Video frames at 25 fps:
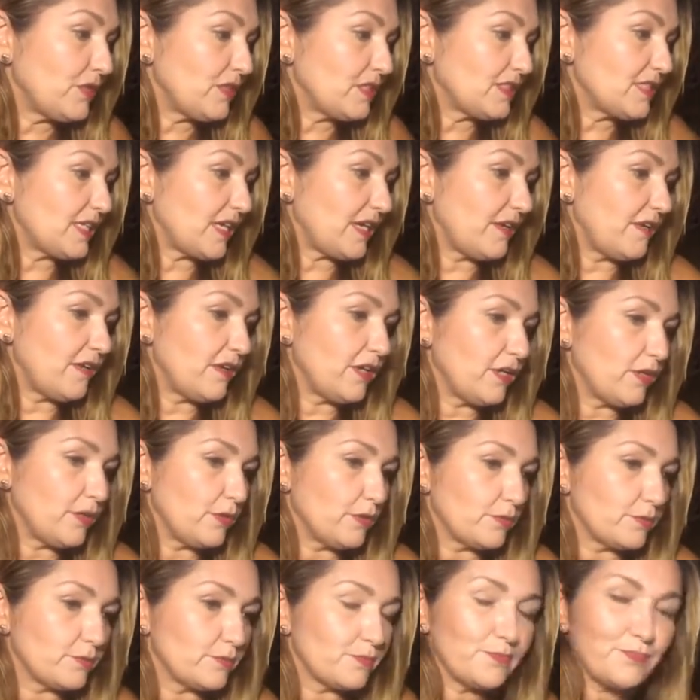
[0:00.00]
the tarot
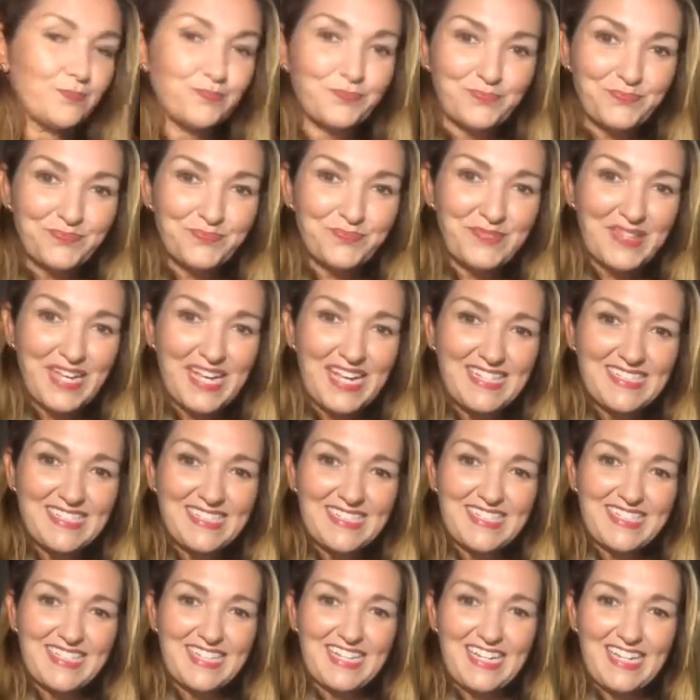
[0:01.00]
and
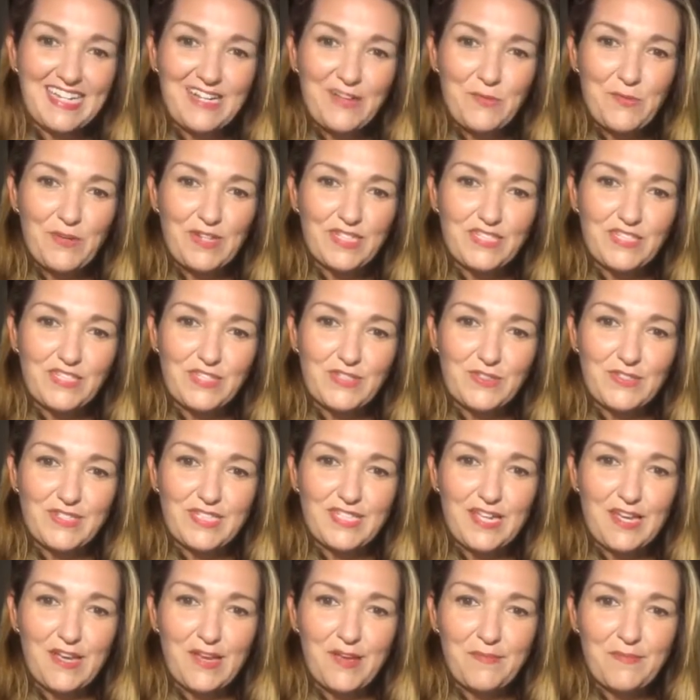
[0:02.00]
see what shows
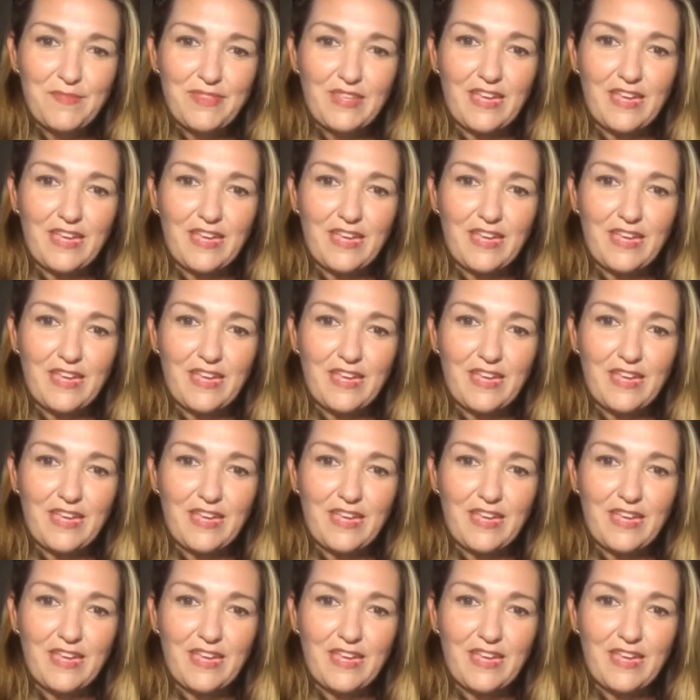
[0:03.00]
up.